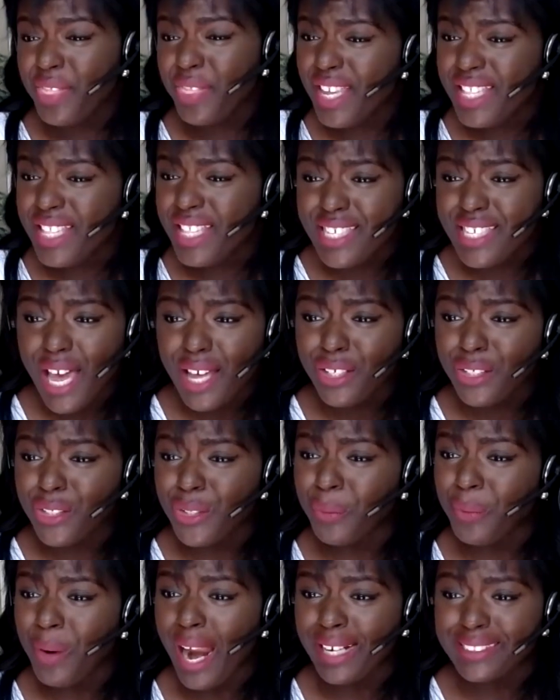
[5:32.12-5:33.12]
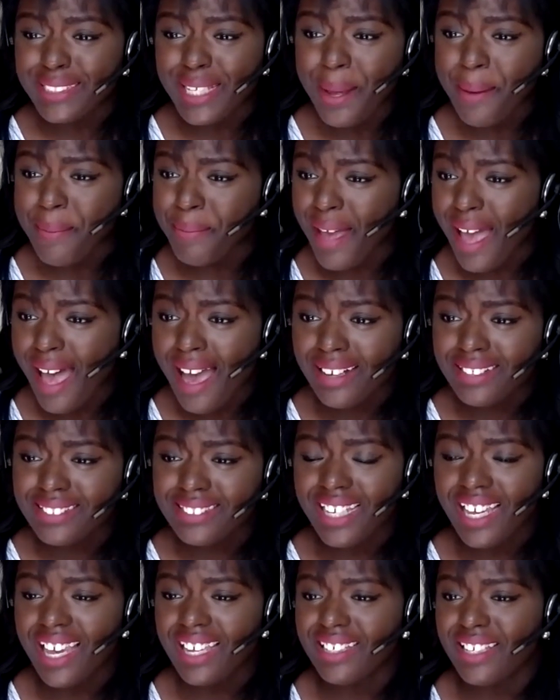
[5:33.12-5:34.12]
I think it's had a direct
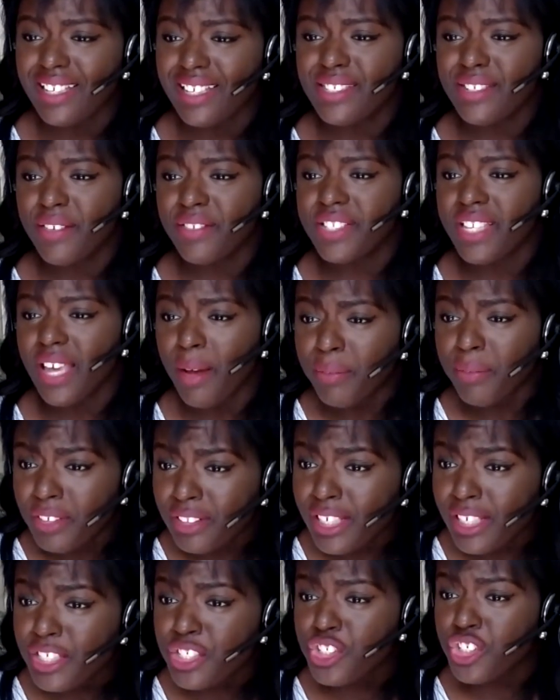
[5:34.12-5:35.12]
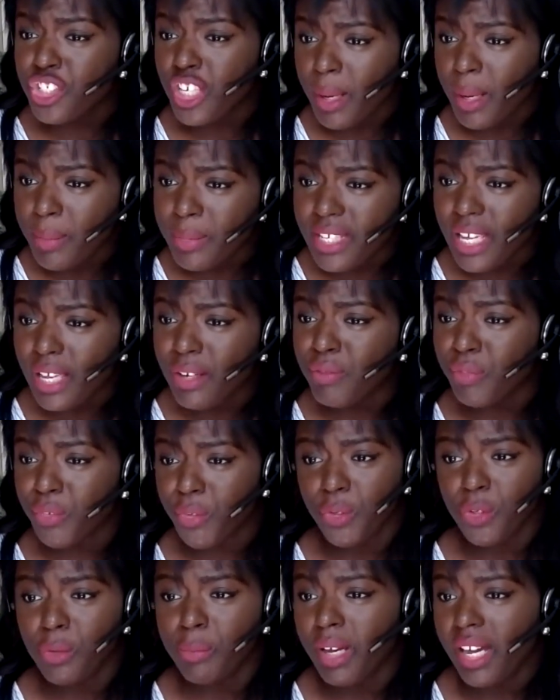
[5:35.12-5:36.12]
impact and it's definitely shaped and
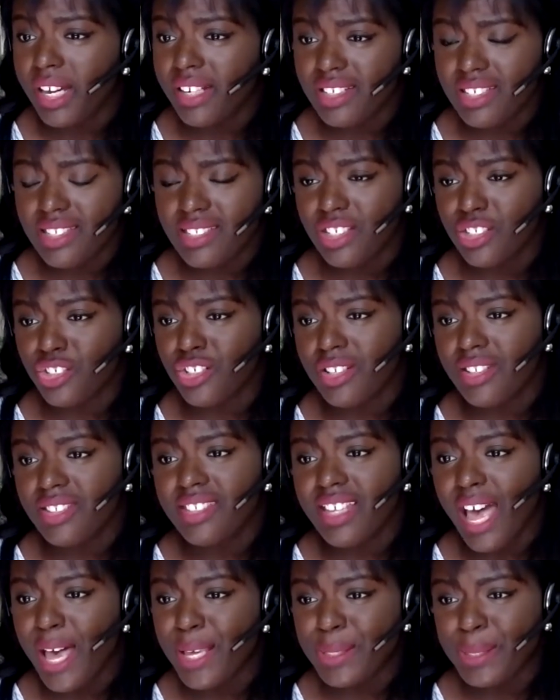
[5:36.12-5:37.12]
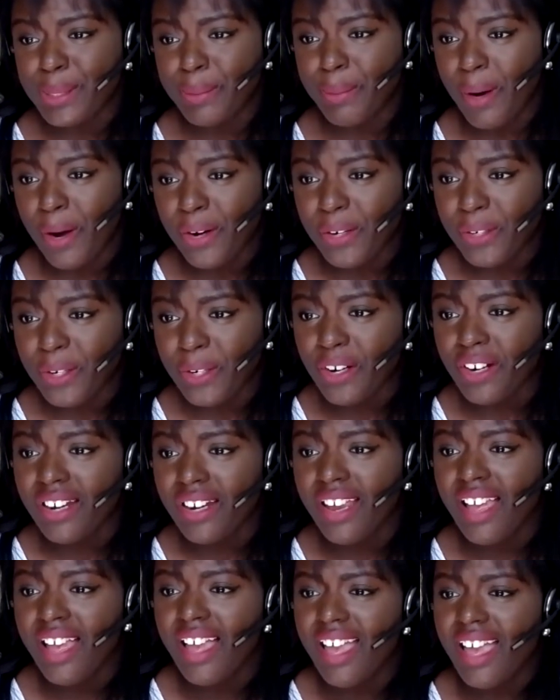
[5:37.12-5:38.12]
fueled my decisions as a marketer.